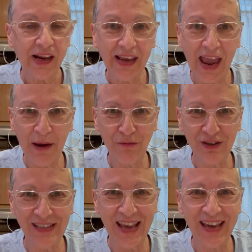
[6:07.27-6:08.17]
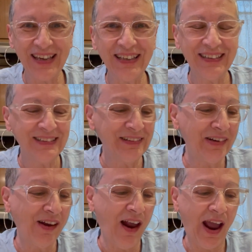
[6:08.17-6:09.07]
Camera day.
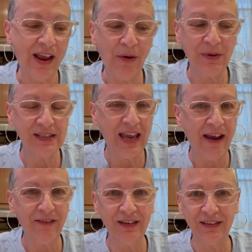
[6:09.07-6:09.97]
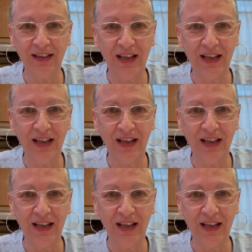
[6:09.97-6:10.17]
I always carried a,